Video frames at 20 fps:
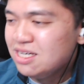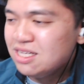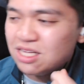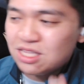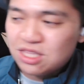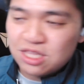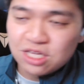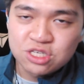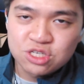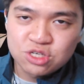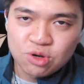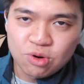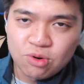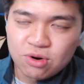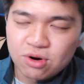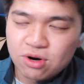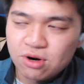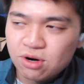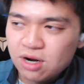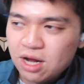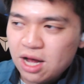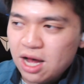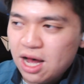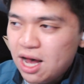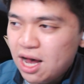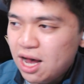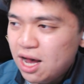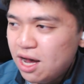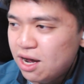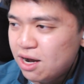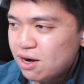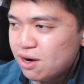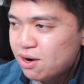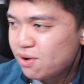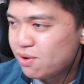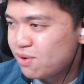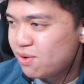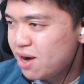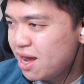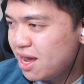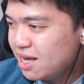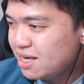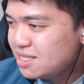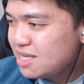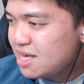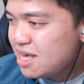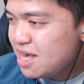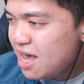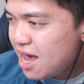the sword, right?